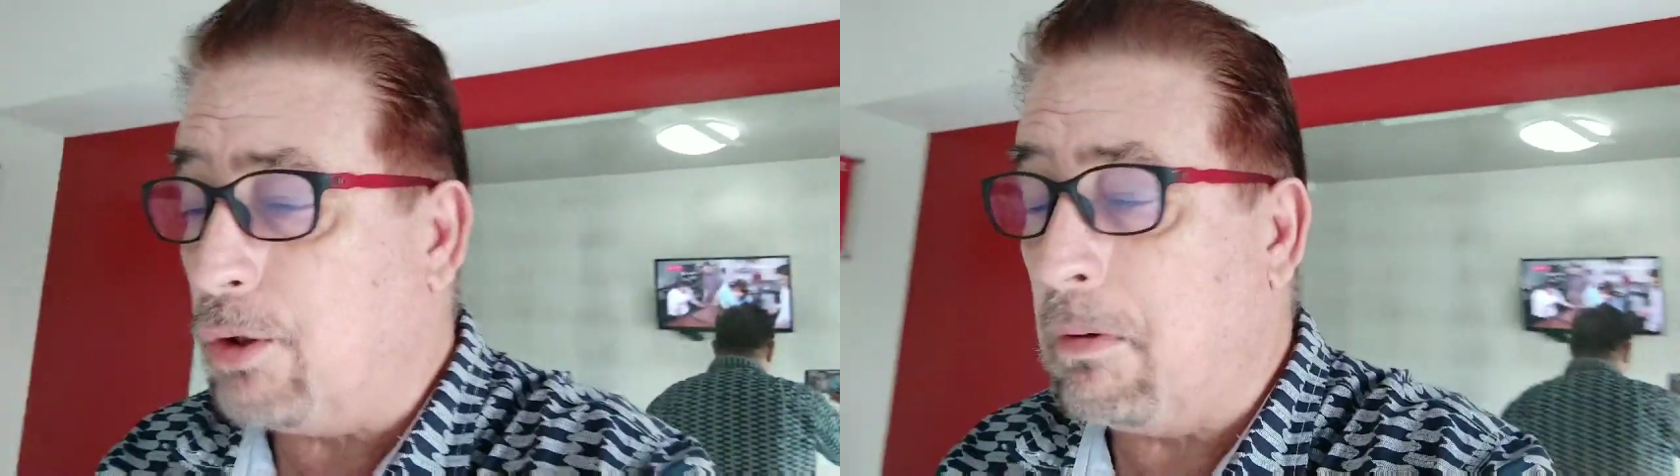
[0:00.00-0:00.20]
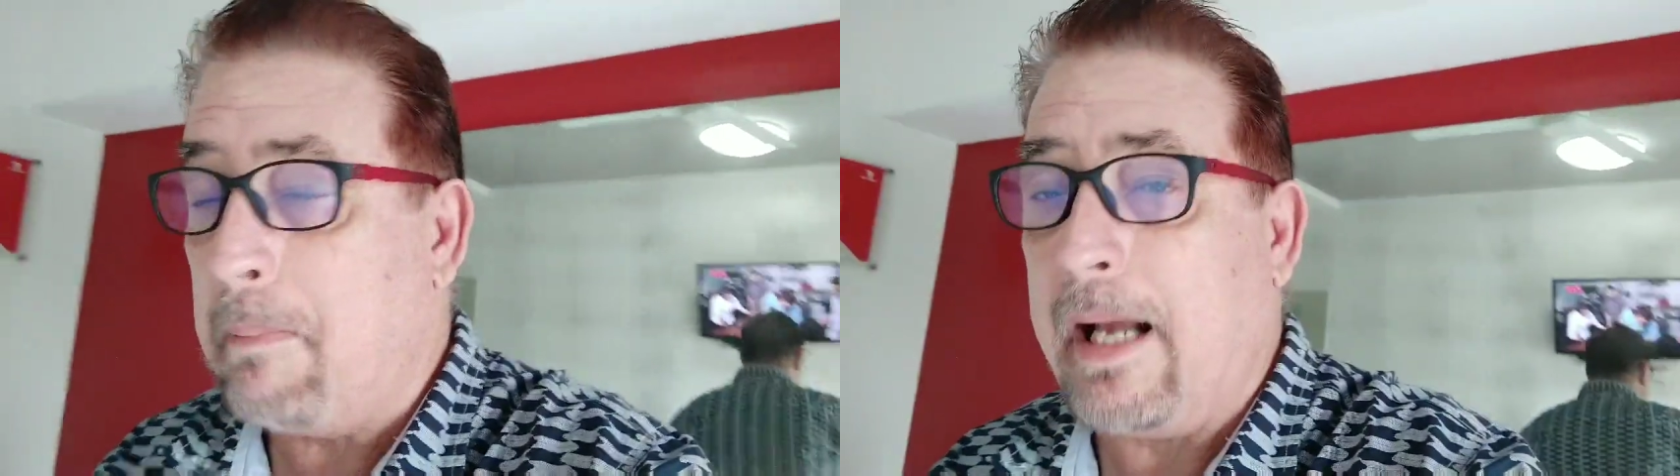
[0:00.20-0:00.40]

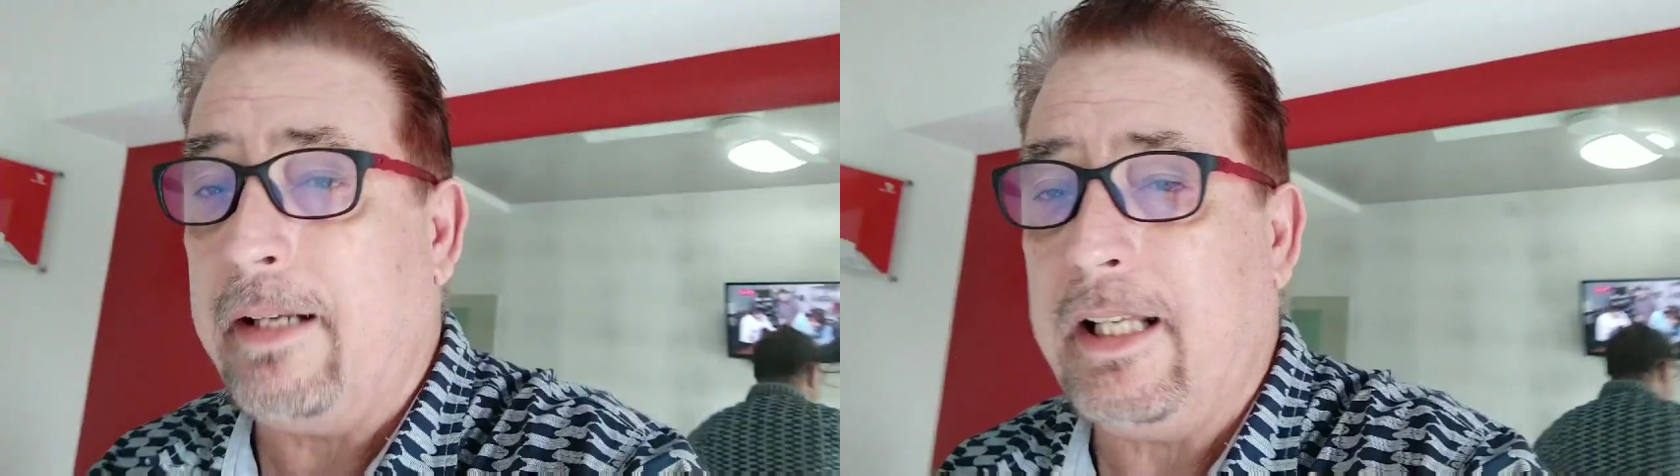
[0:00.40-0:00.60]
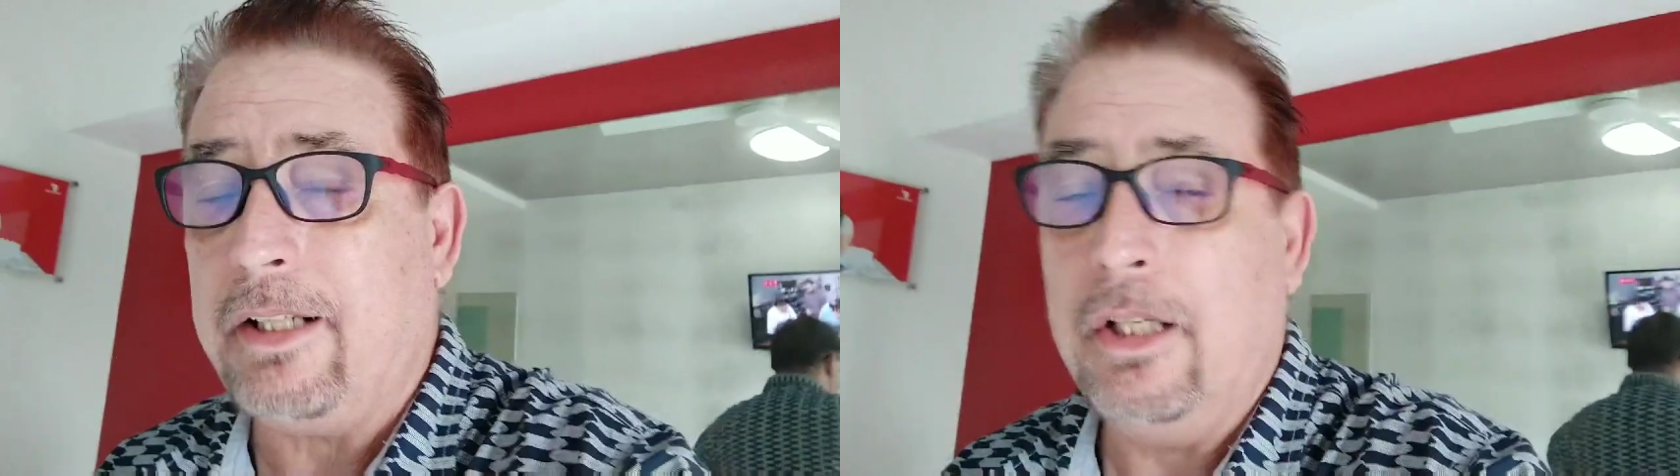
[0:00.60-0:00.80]
Talked
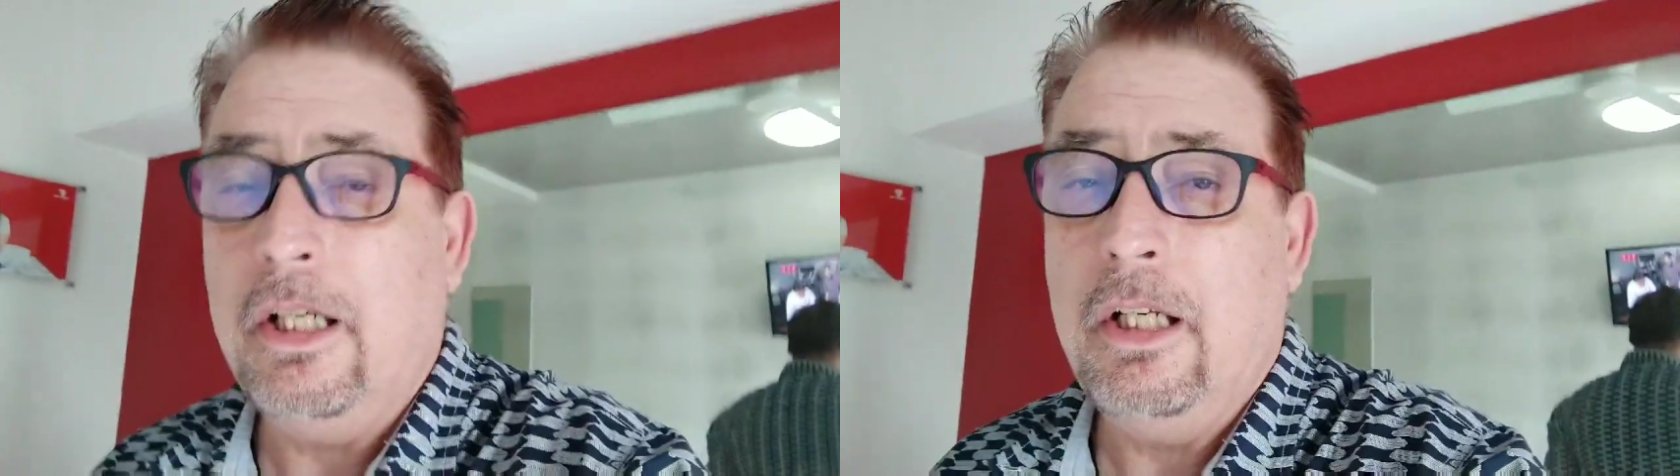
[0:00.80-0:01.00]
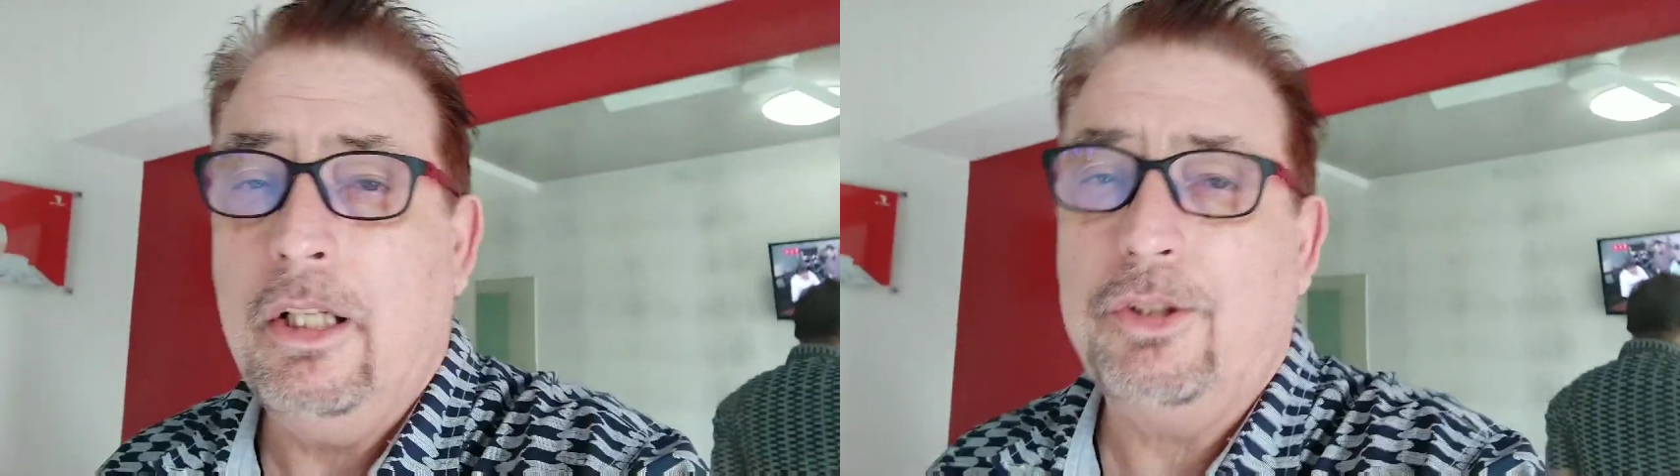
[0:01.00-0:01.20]
to him about
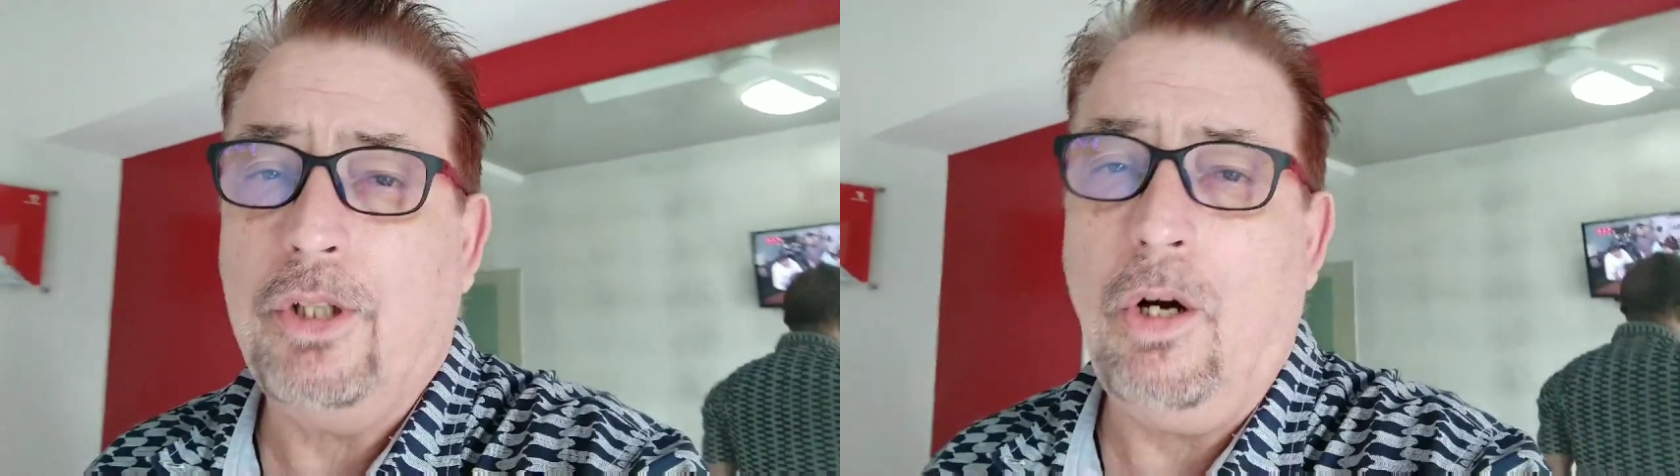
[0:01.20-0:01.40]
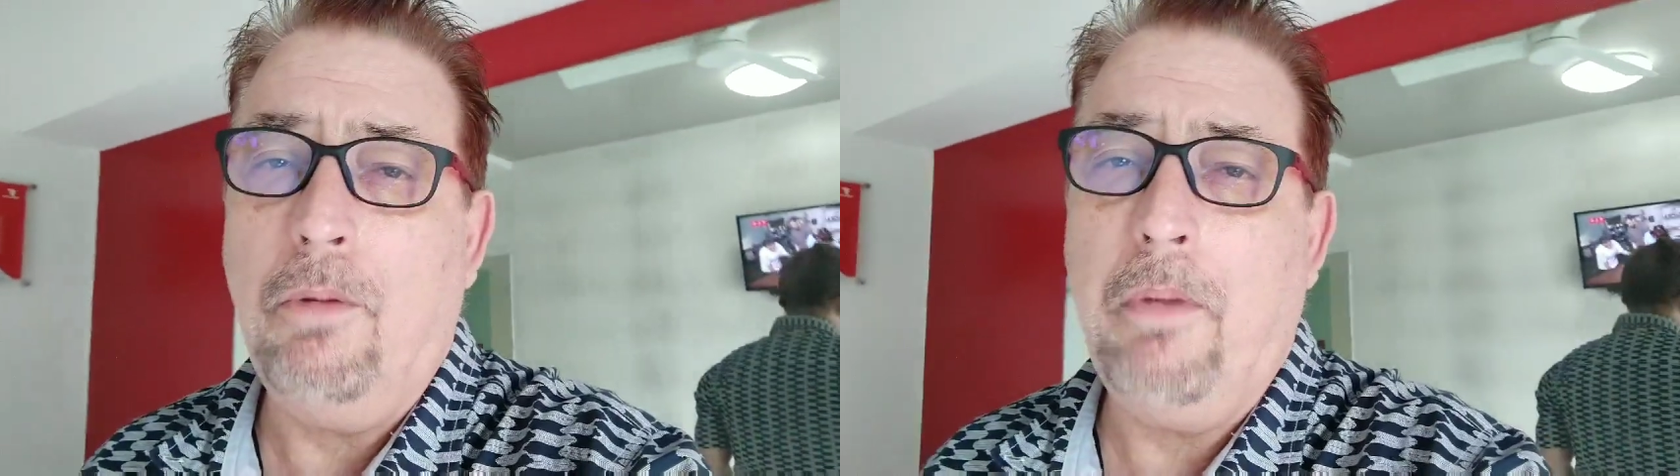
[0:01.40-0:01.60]
it then.
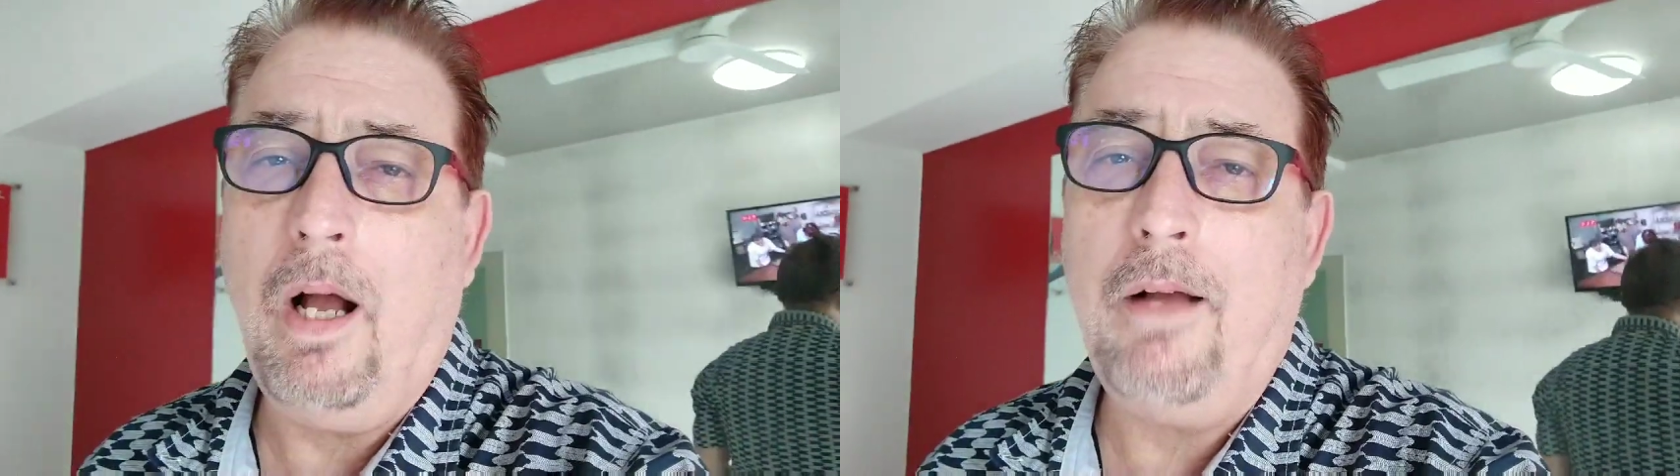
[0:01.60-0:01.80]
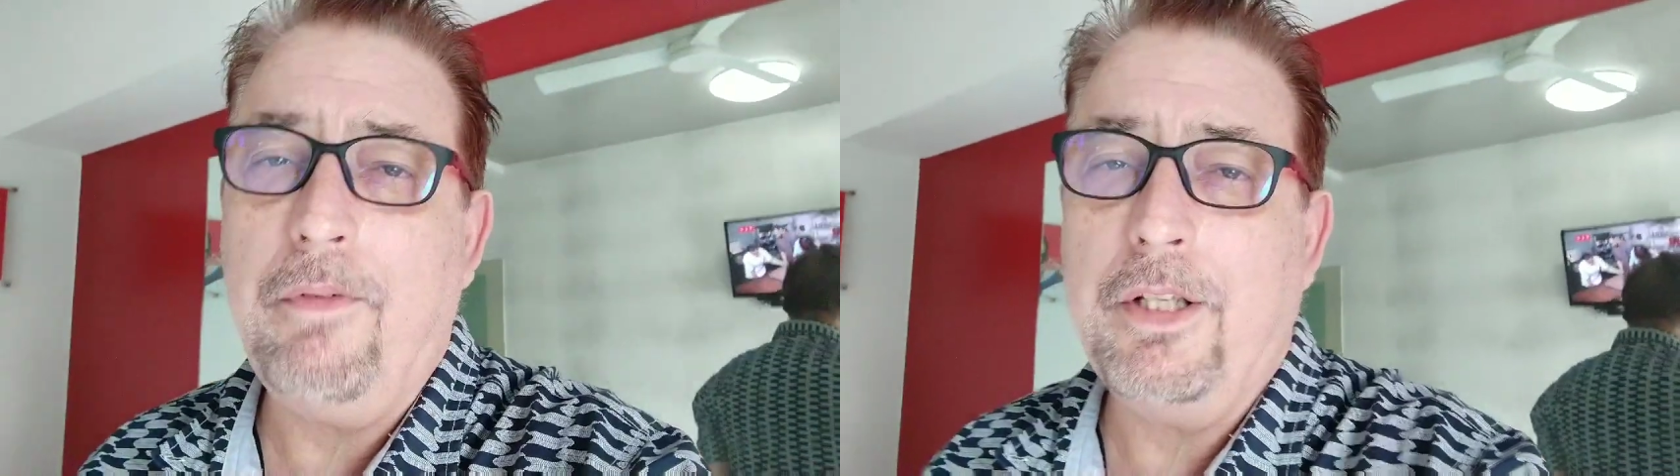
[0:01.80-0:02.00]

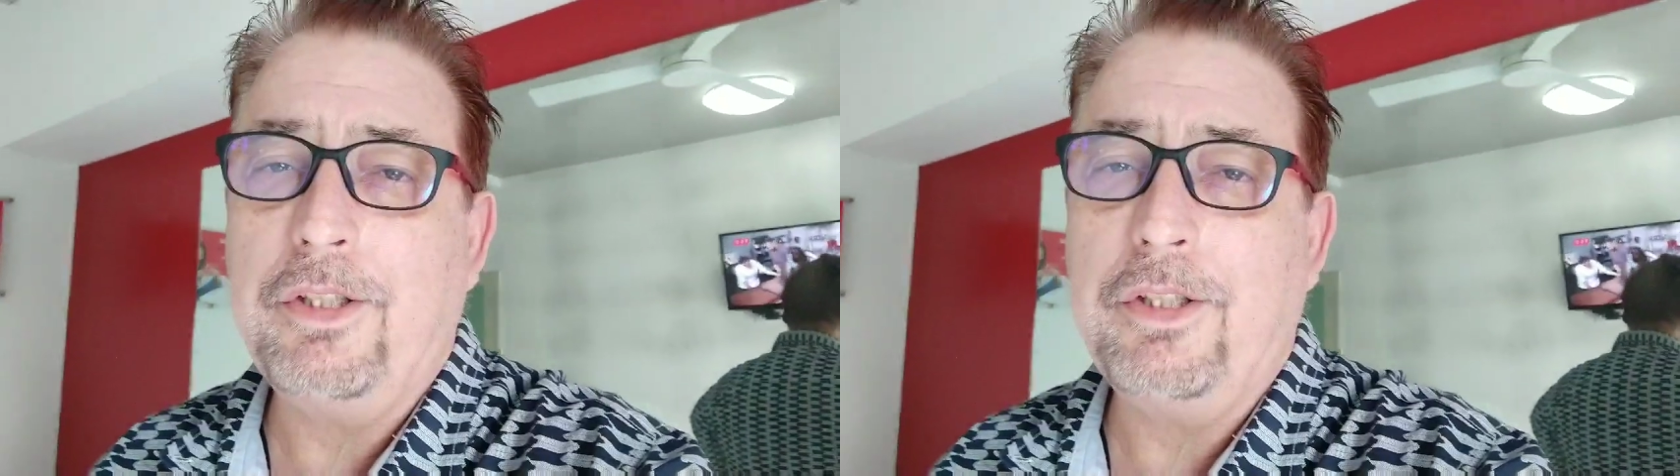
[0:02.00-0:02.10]
So